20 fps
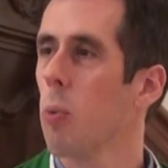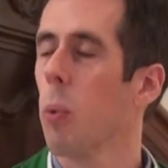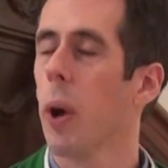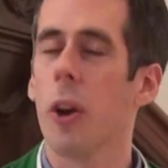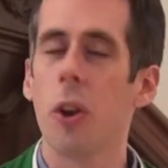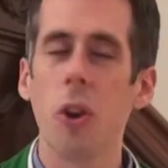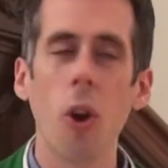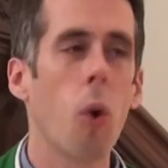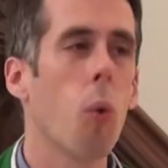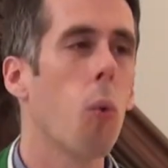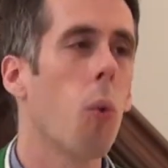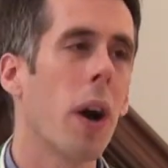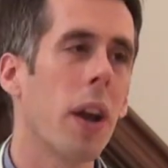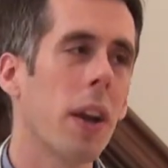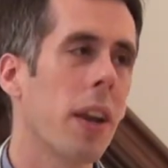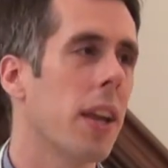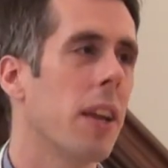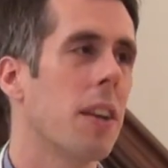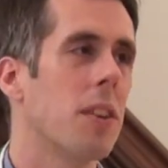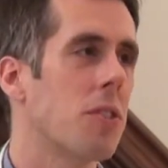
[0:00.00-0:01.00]
where no
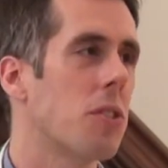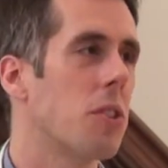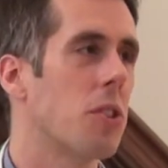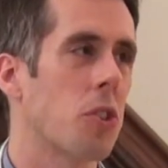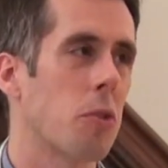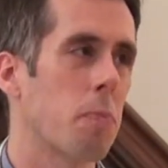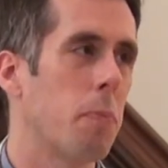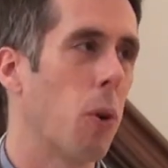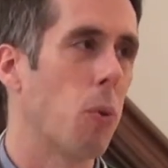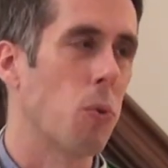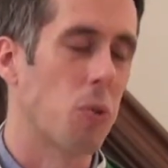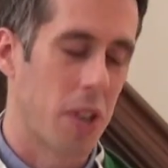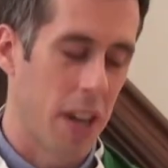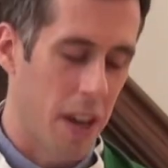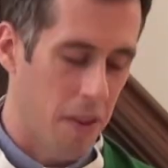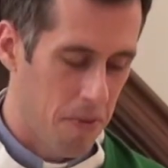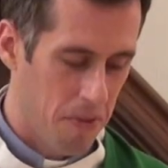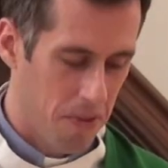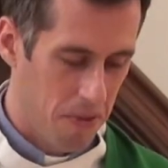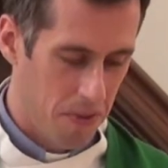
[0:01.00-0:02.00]
one is disposed
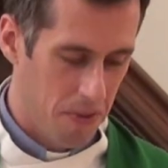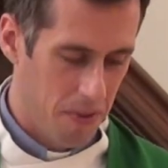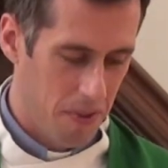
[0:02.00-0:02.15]
of,